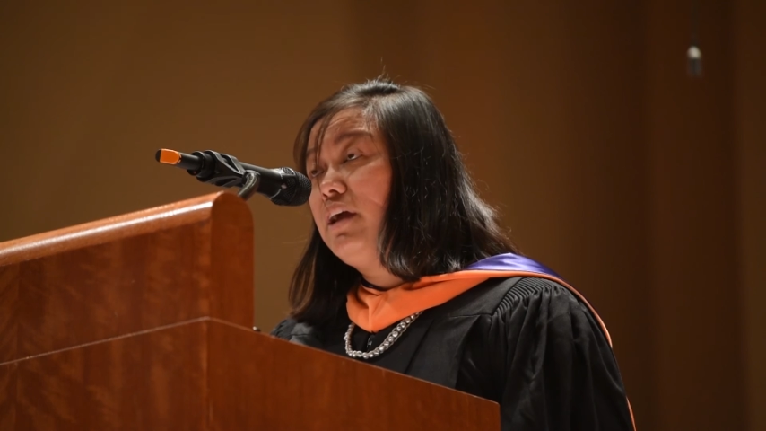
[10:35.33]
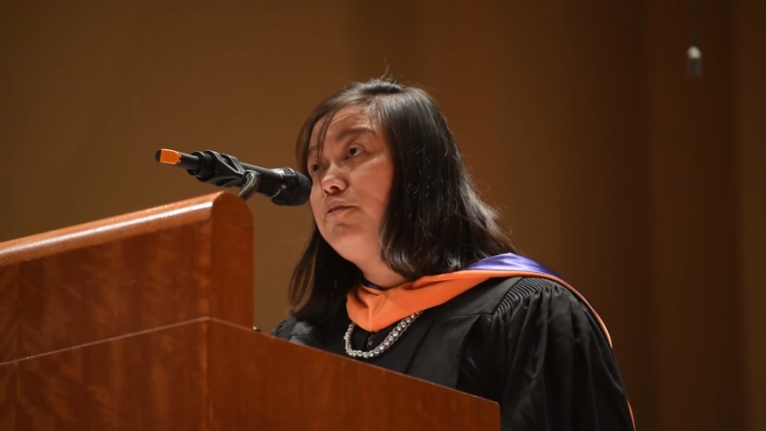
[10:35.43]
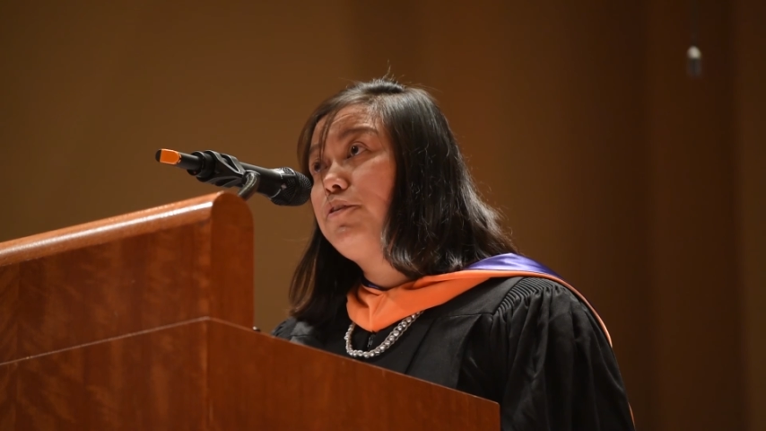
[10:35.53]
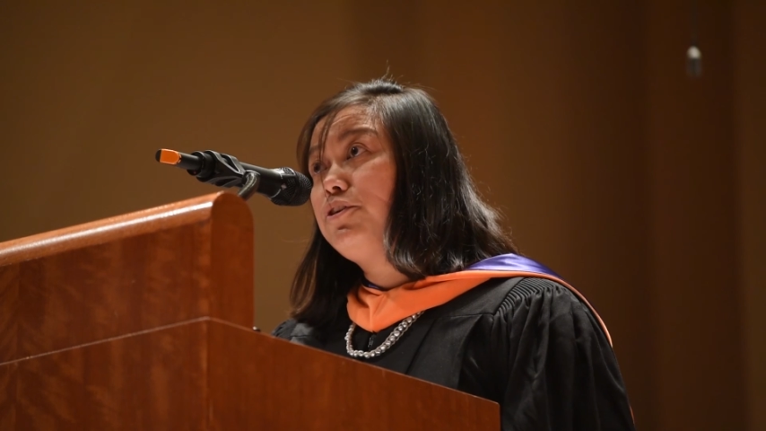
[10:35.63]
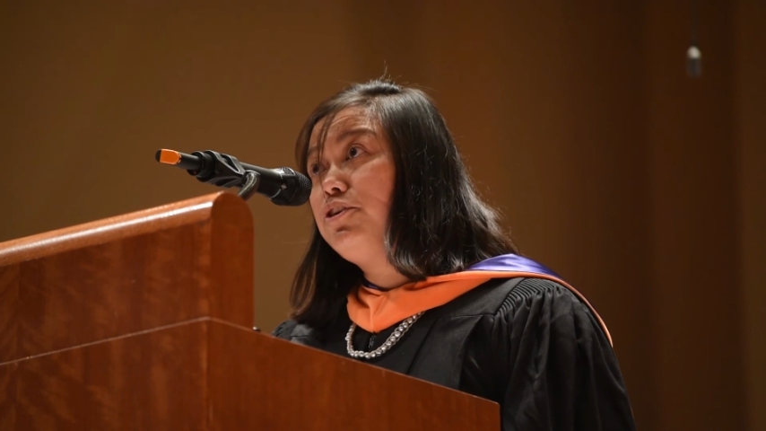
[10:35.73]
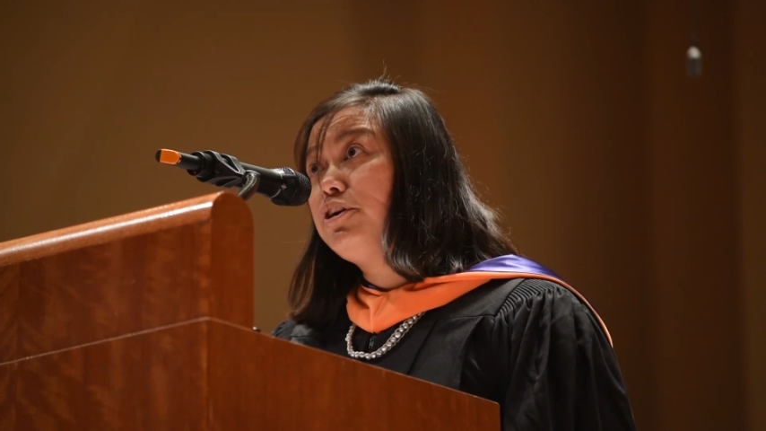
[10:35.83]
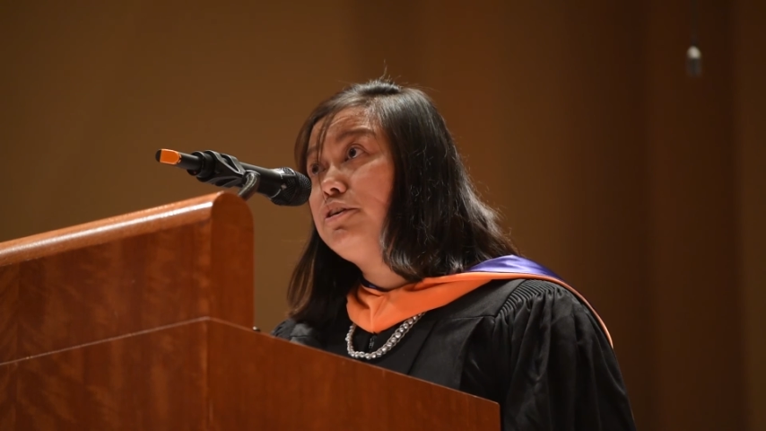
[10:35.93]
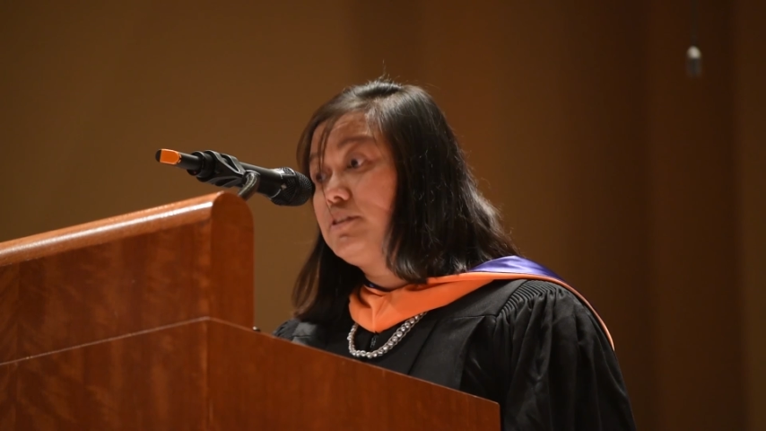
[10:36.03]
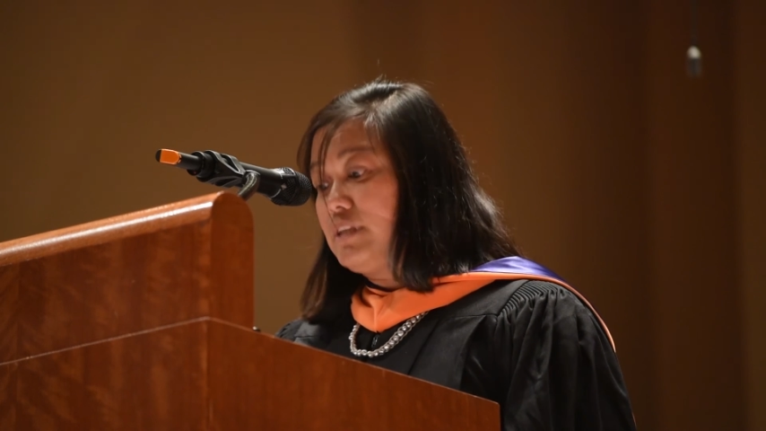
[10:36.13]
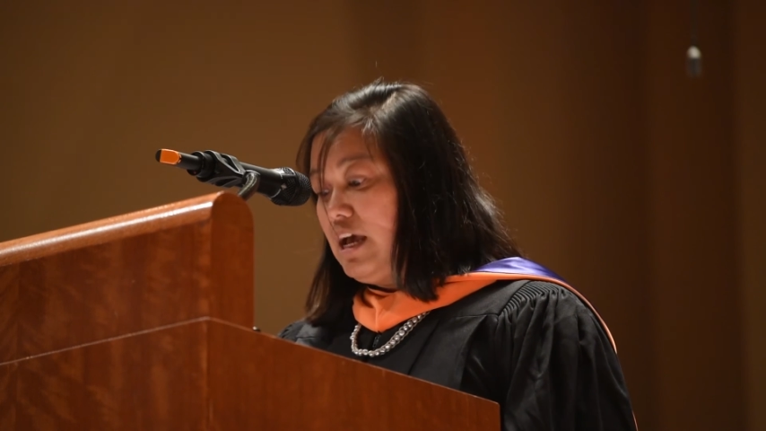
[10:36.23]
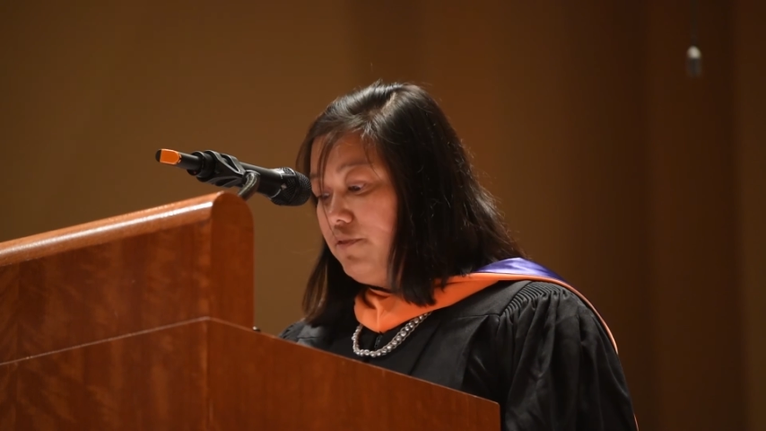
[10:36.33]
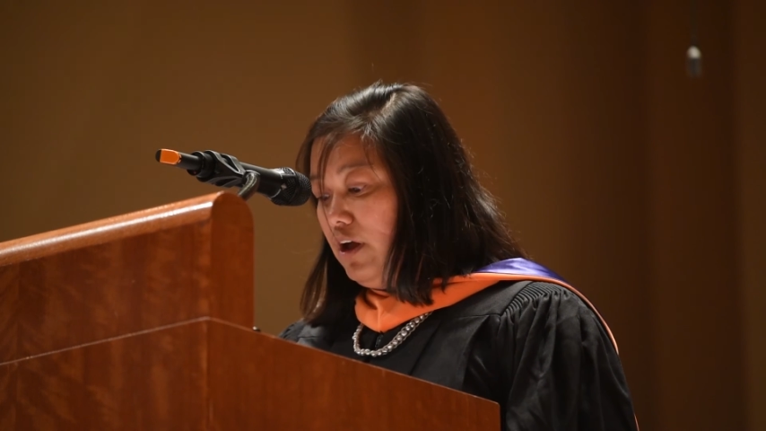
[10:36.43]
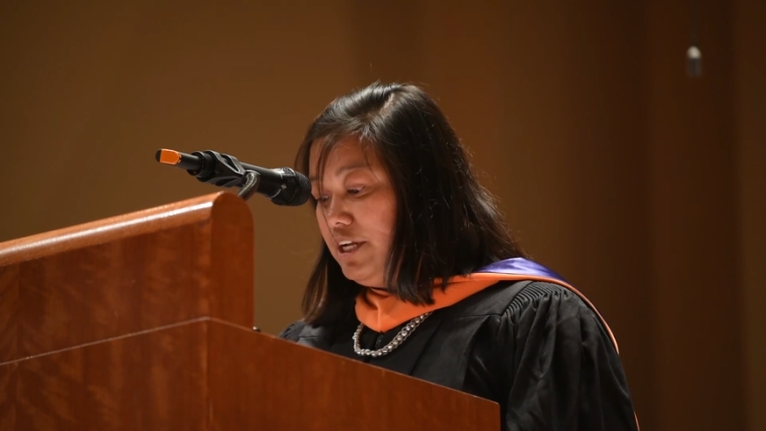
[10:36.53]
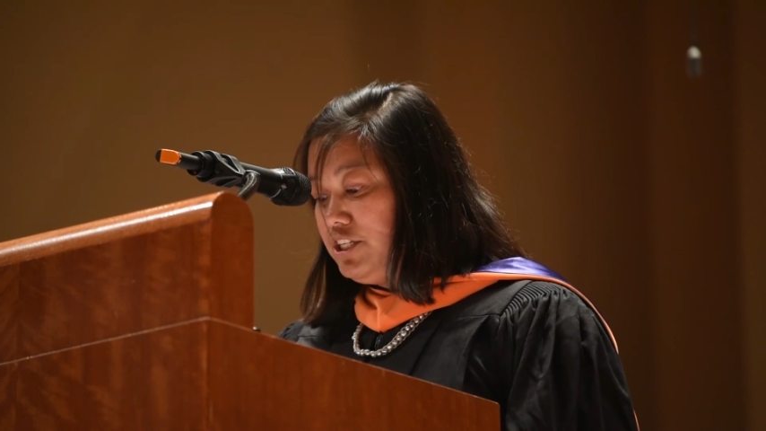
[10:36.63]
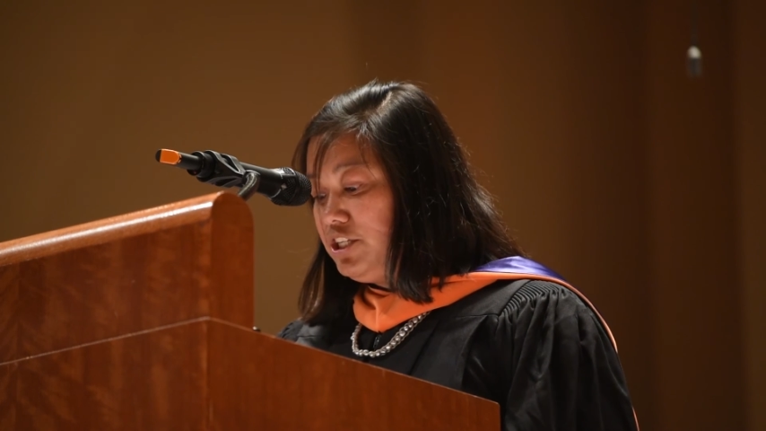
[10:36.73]
and for years, I
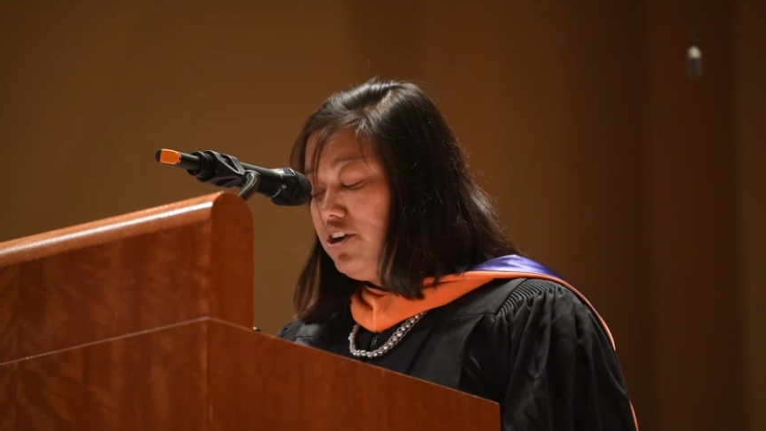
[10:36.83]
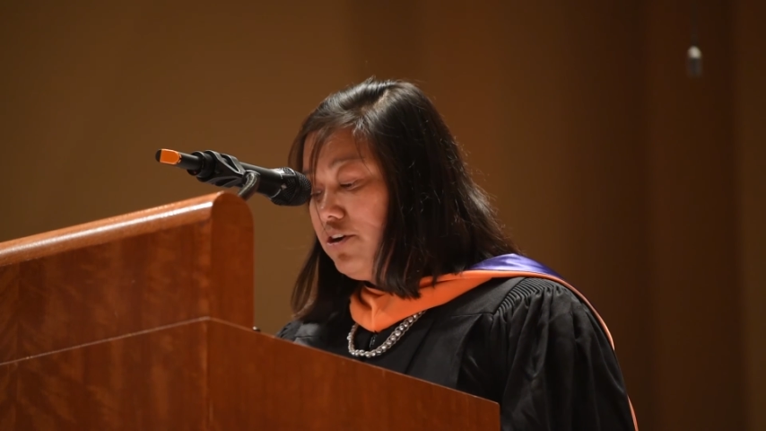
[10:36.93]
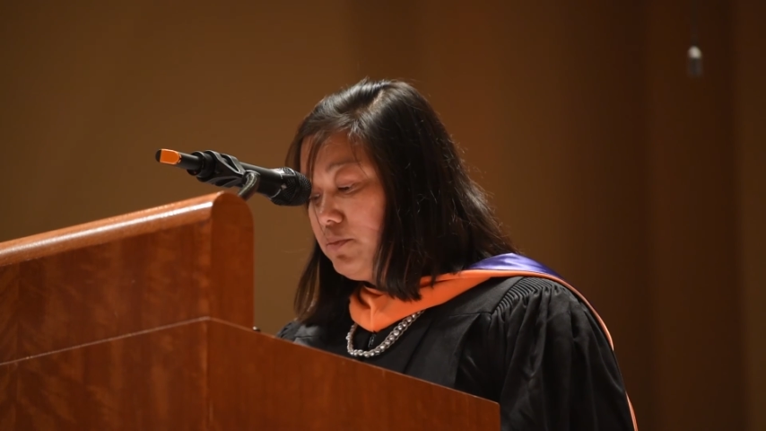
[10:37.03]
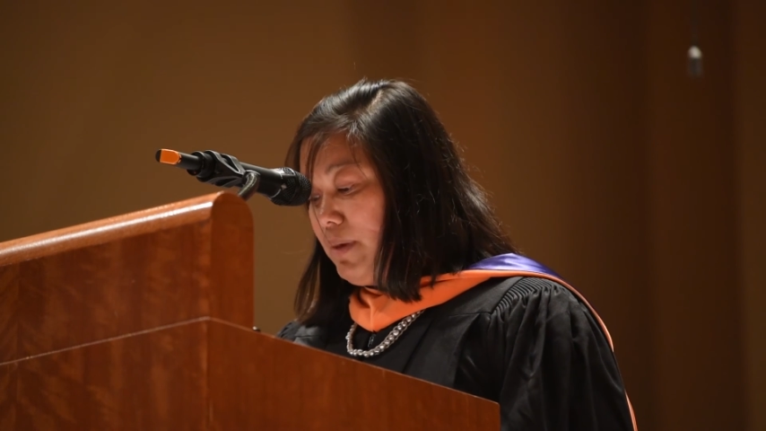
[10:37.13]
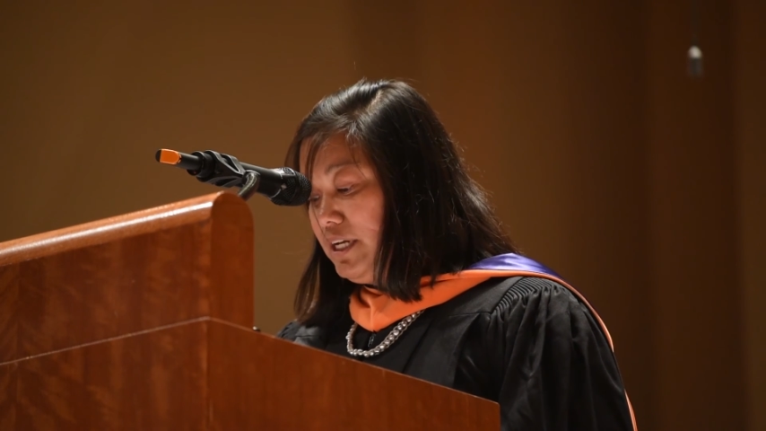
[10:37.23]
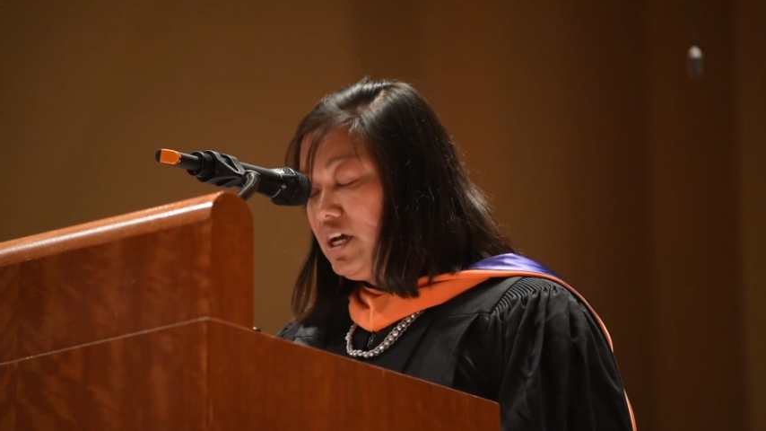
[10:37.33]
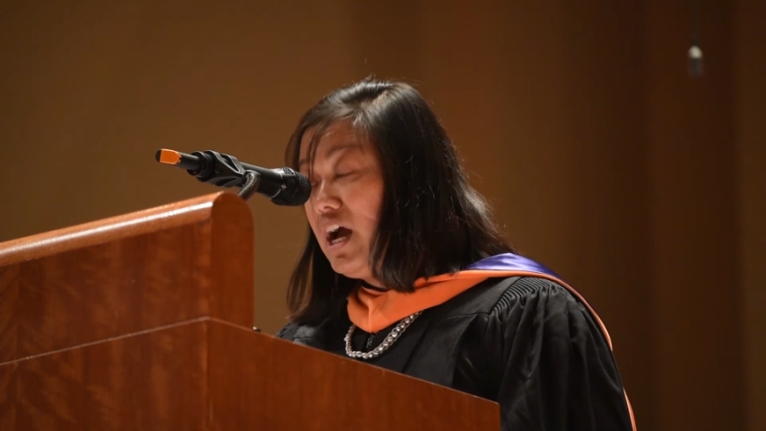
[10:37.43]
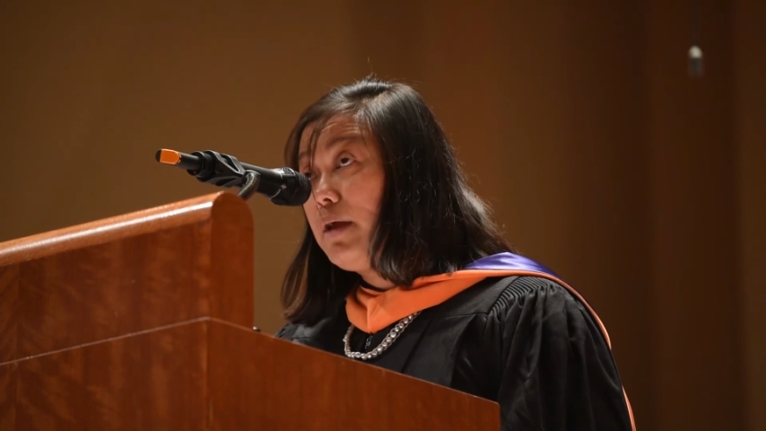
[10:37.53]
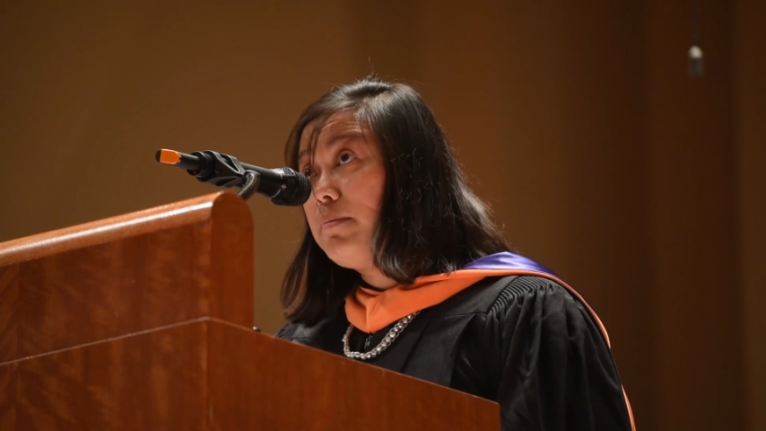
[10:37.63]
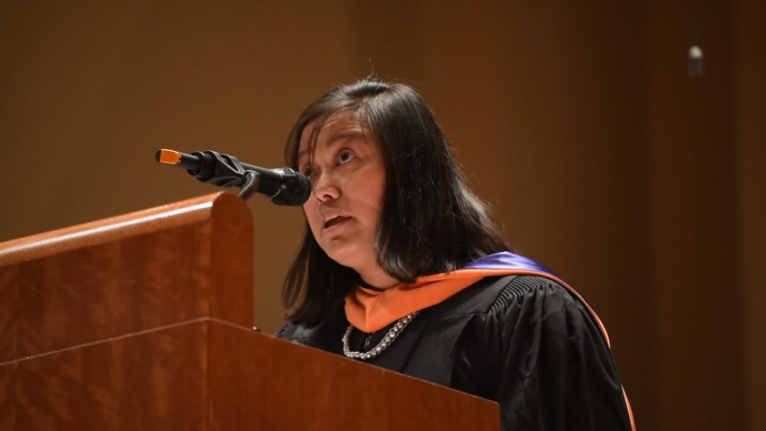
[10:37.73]
volunteered my time